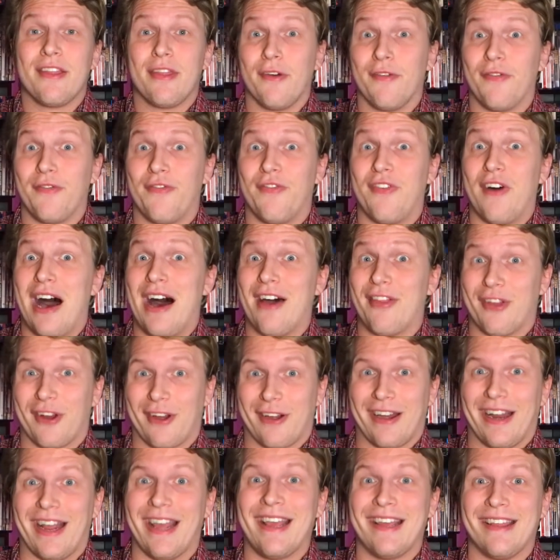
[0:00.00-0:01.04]
The
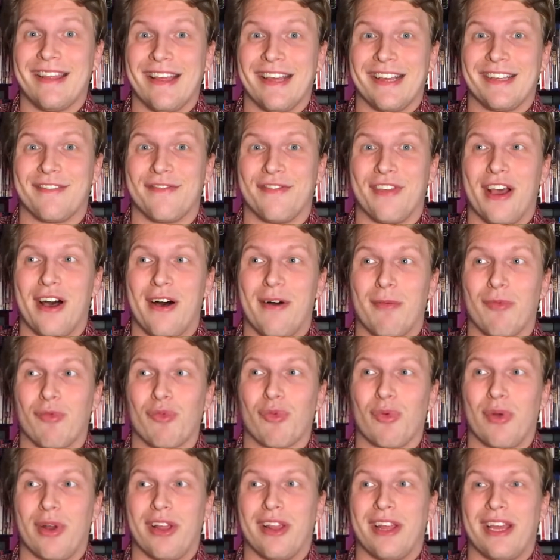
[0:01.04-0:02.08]
father in this
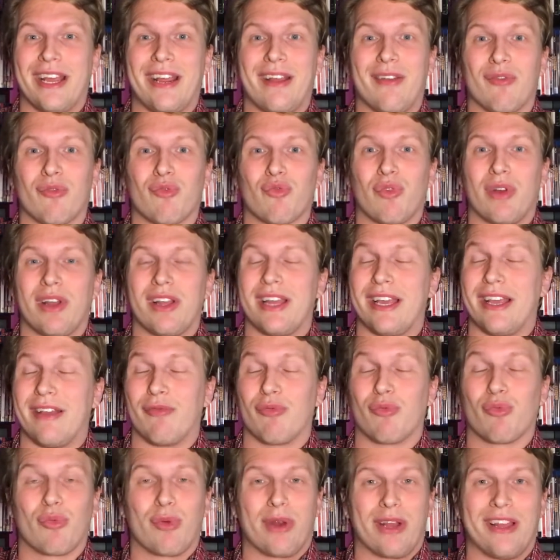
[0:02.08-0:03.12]
film, really, really,
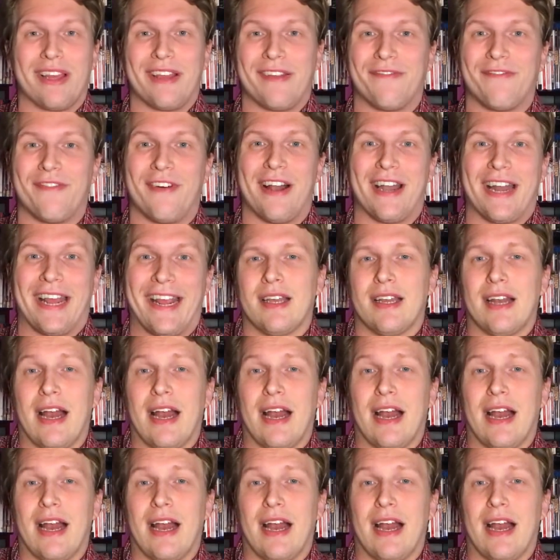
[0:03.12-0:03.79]
really funny.